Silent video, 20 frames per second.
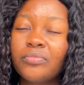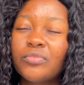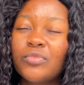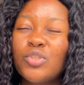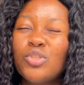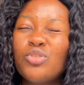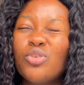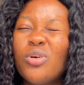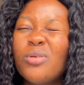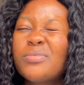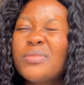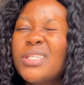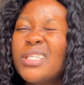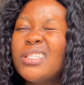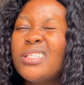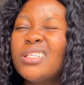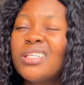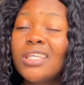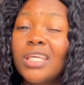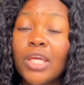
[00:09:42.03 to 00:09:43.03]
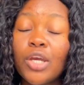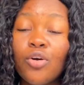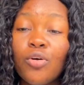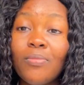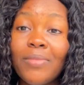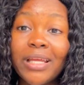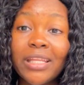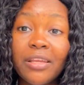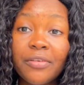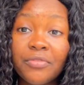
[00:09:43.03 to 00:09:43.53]
jobs in the care
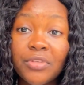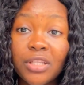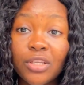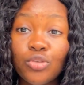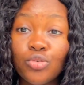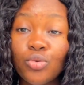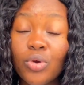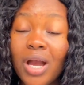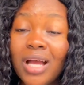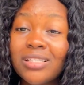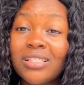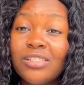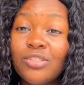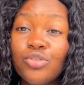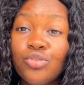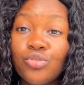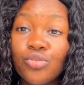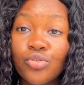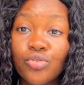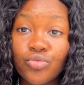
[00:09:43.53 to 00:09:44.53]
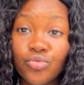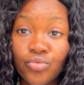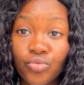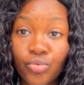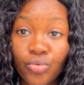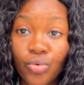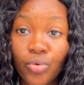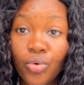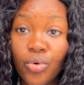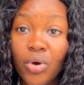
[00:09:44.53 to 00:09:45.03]
home and everything, you can actually just
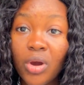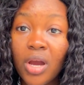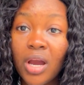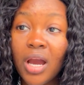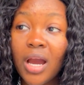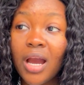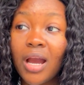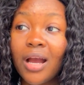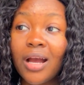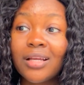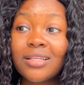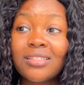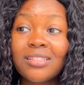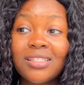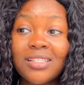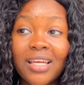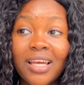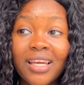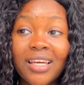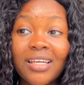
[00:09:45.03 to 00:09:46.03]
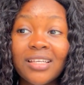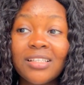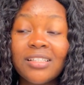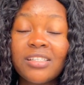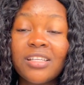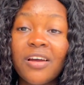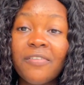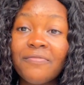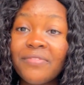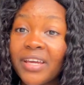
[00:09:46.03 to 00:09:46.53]
scroll and check
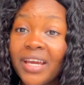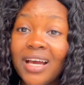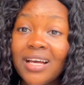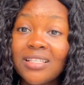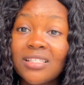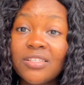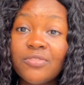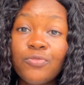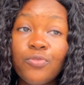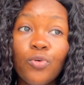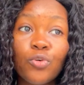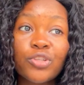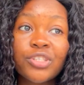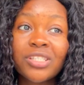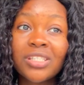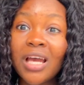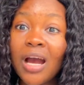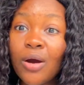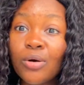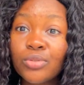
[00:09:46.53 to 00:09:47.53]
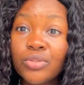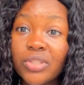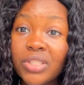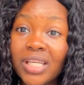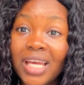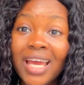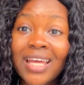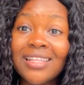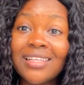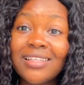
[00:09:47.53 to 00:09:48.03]
their vacancy for child
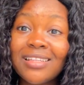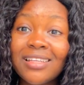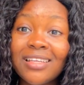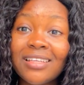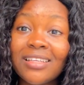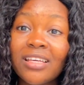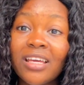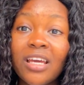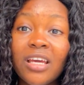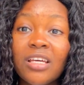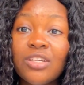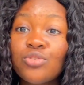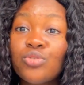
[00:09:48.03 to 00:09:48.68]
anything.